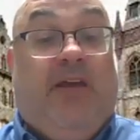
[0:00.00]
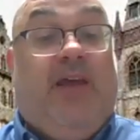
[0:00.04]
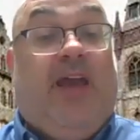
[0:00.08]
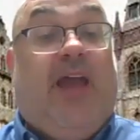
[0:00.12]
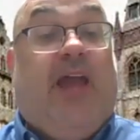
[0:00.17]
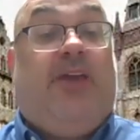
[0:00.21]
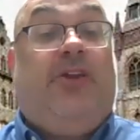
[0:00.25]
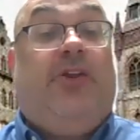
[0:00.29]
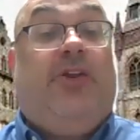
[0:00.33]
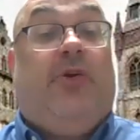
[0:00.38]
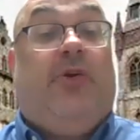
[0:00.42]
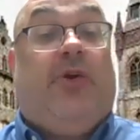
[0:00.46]

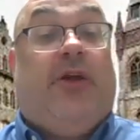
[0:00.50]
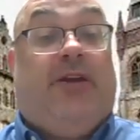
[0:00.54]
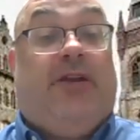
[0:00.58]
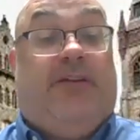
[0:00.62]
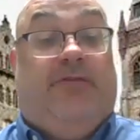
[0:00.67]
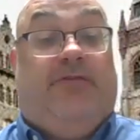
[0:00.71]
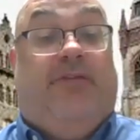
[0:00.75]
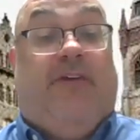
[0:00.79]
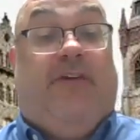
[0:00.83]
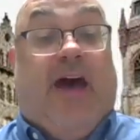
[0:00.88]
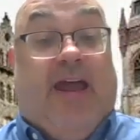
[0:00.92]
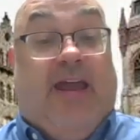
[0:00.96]
and your
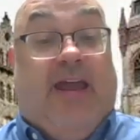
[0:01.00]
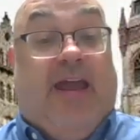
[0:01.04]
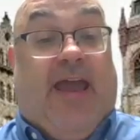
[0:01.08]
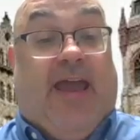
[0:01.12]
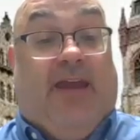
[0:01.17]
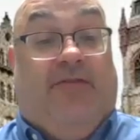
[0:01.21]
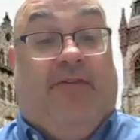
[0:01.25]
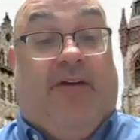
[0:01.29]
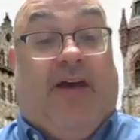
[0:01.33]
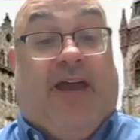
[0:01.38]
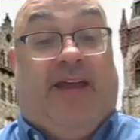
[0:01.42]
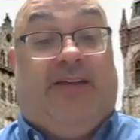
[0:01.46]

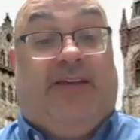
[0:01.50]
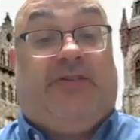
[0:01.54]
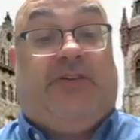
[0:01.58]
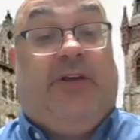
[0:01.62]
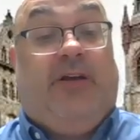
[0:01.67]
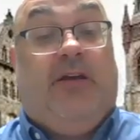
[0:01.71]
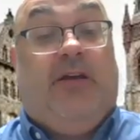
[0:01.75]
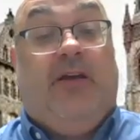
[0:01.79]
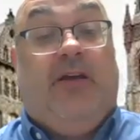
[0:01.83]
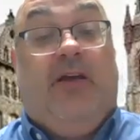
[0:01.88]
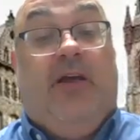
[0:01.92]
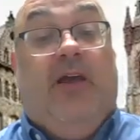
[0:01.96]

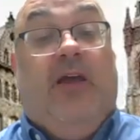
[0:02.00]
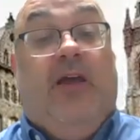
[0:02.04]
advisor,